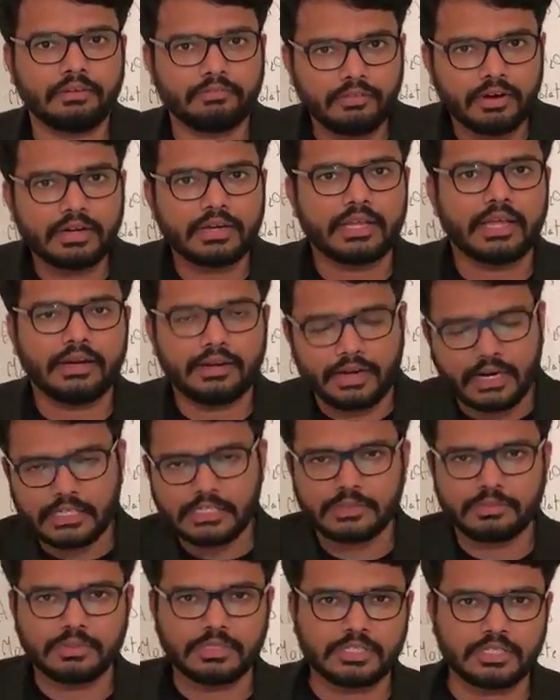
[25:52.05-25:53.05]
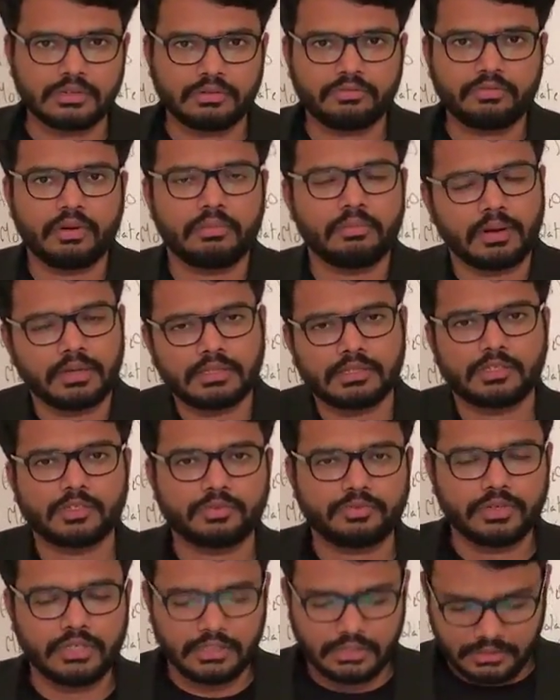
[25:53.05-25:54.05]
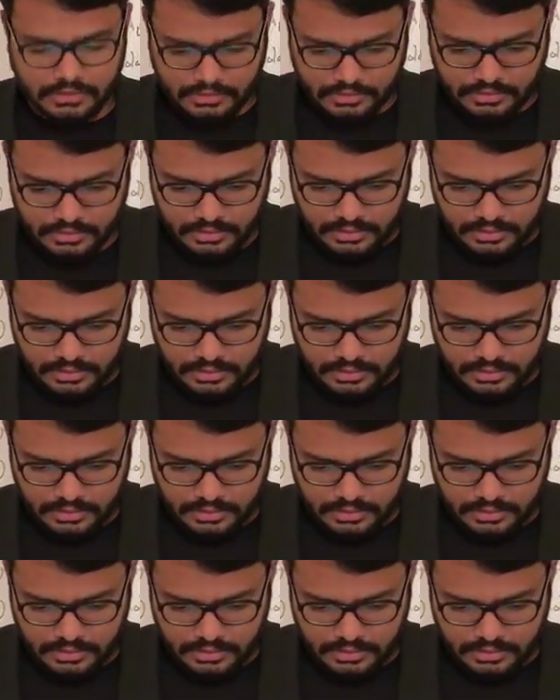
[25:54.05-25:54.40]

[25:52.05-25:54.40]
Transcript: Vertical transmission from mother to fetus.